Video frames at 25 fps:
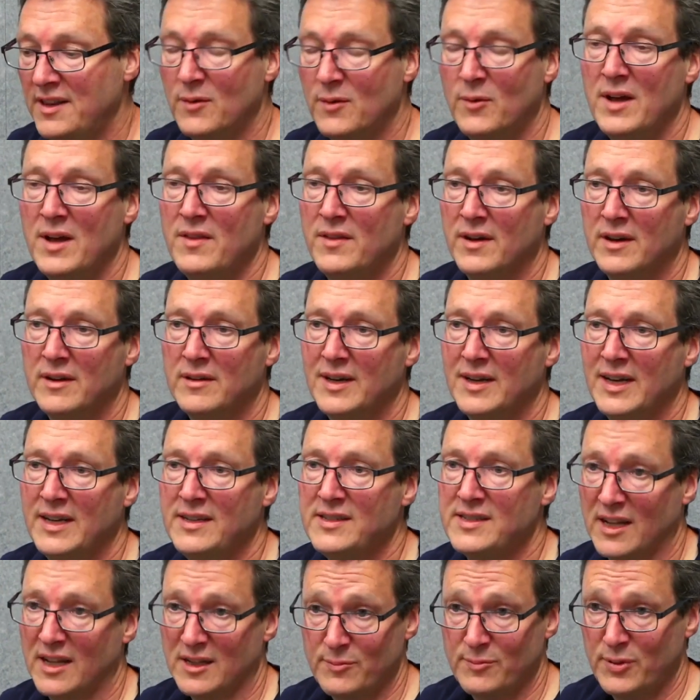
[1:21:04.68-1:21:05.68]
in the way that
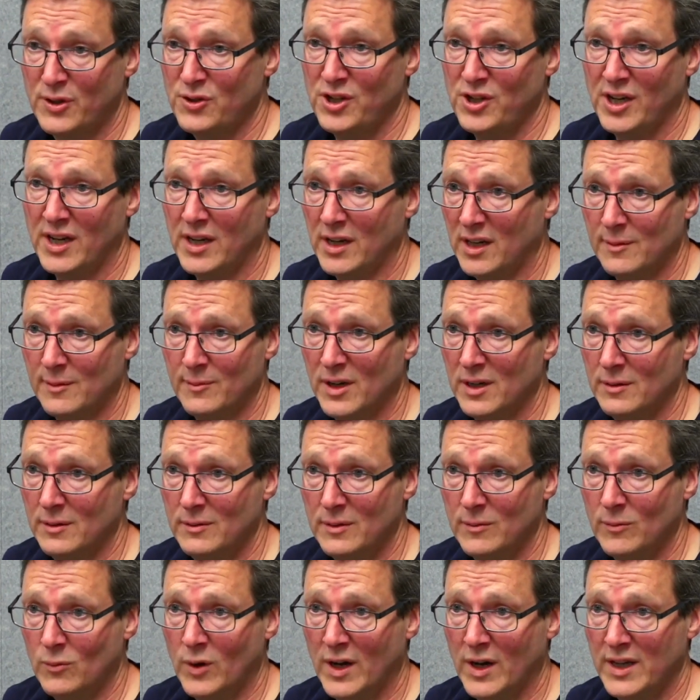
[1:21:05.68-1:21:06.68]
Intel's pushing it at the
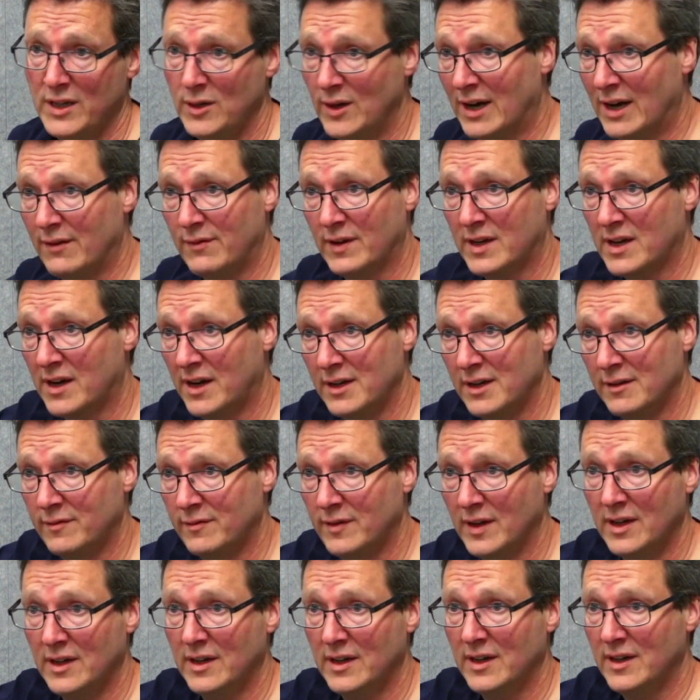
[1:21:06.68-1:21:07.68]
moment, where you have a kind
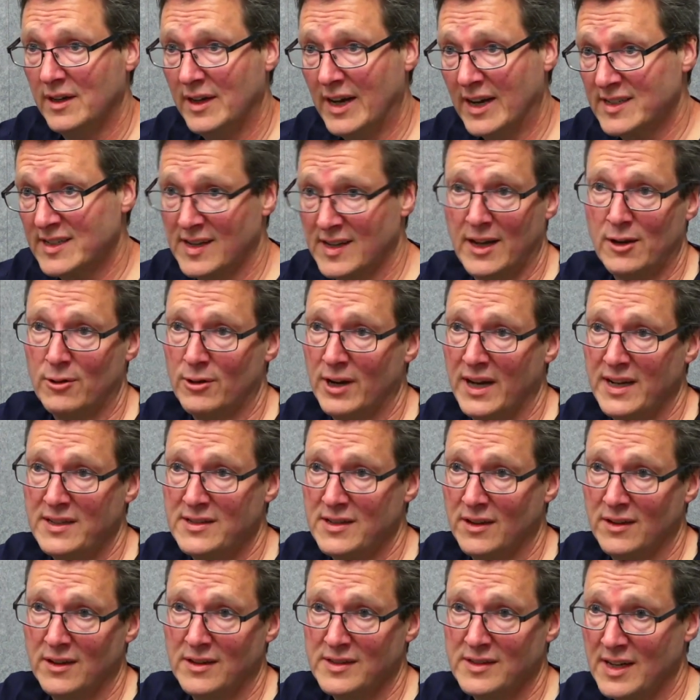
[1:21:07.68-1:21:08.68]
of
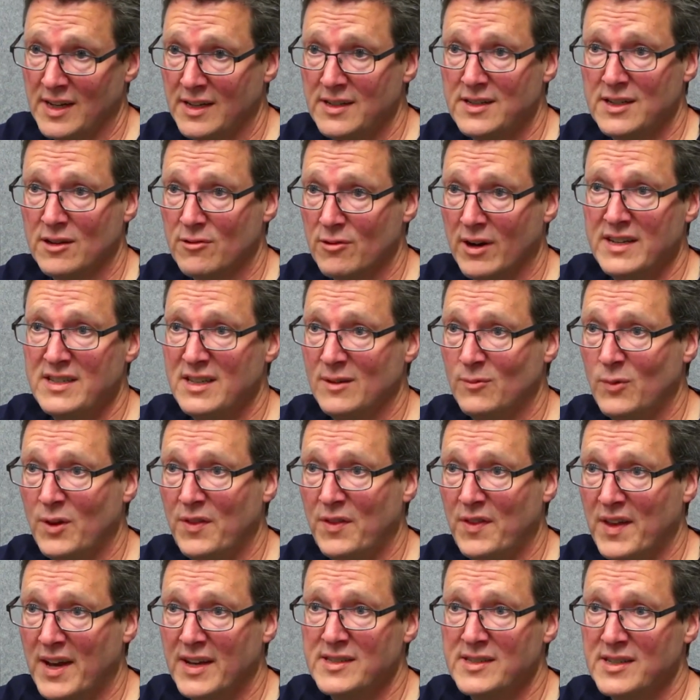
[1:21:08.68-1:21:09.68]
accelerator that's integrated
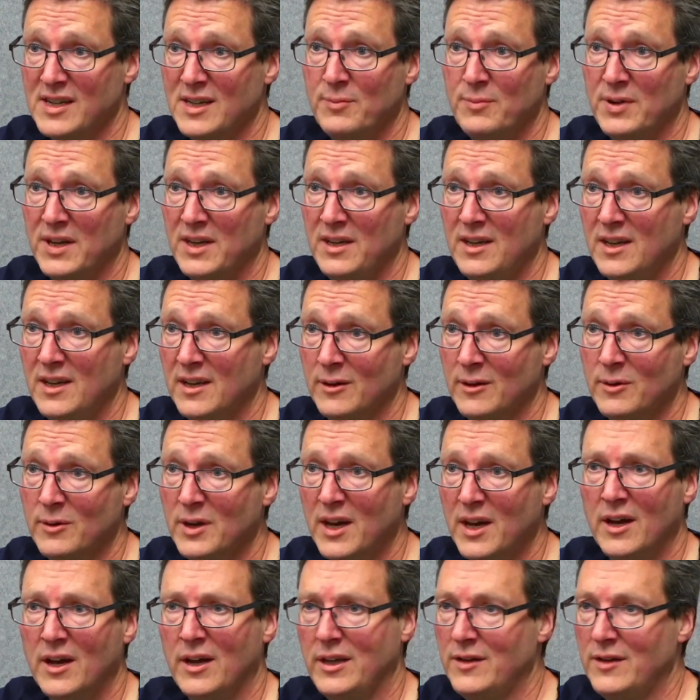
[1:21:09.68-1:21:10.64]
with their CPU,